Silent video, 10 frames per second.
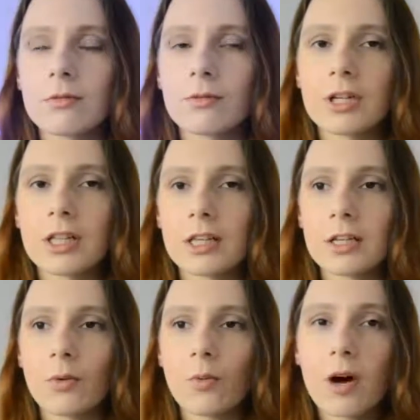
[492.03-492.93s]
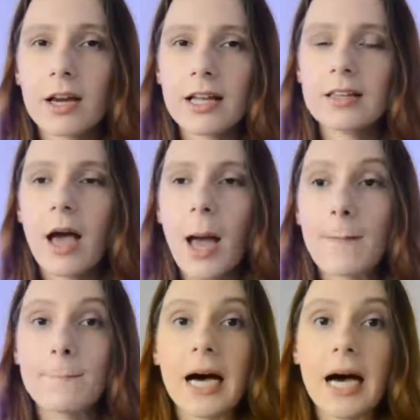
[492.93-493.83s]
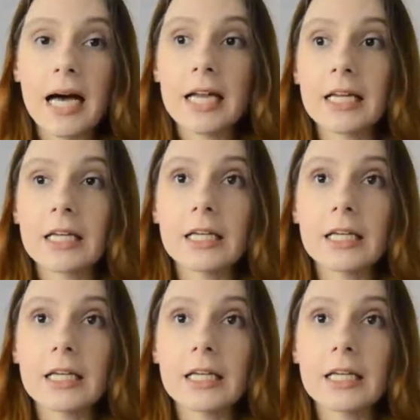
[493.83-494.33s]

really want it, but